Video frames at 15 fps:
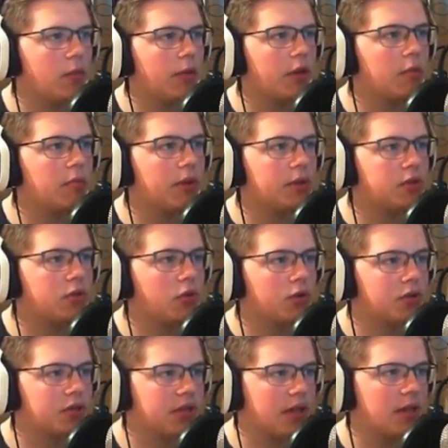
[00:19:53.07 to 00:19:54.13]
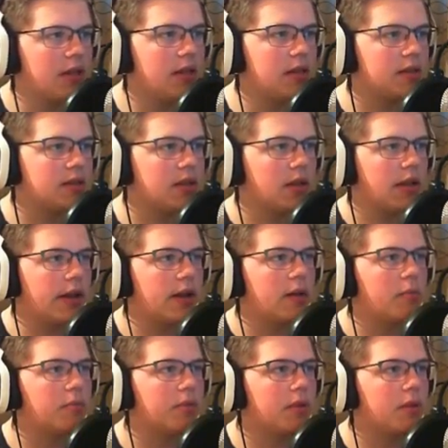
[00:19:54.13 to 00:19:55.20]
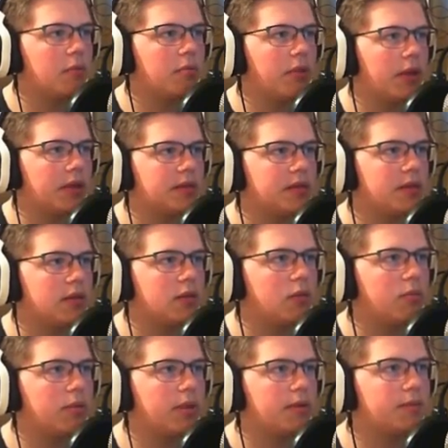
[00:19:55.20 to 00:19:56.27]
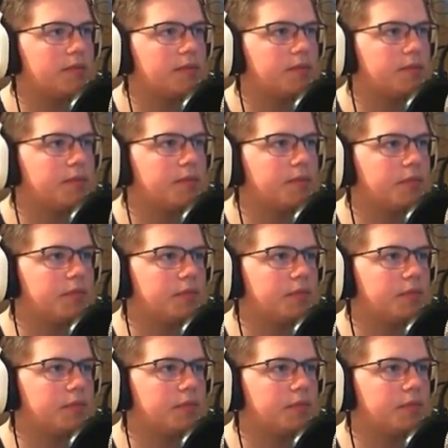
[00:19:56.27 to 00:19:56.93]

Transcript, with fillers: And then we could place torches on these to light up the place a little bit.